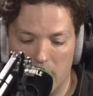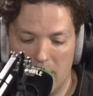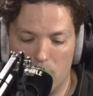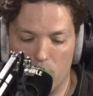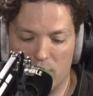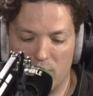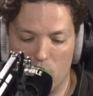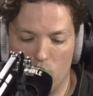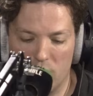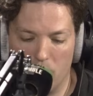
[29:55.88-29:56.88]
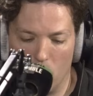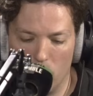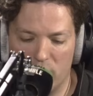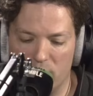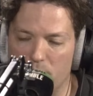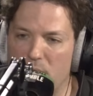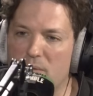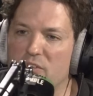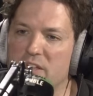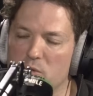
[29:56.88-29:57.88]
And with Bournemouth and
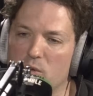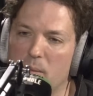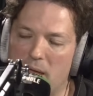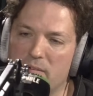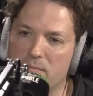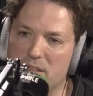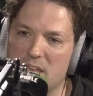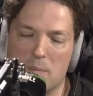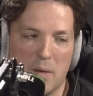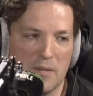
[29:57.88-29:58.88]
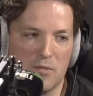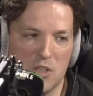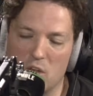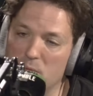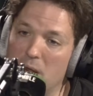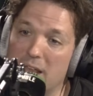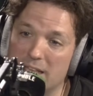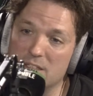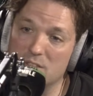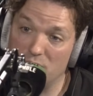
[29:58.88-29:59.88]
Brentford, it's all about keeping certain
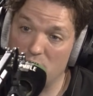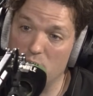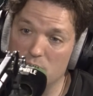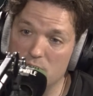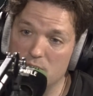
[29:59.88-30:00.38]
players, of course.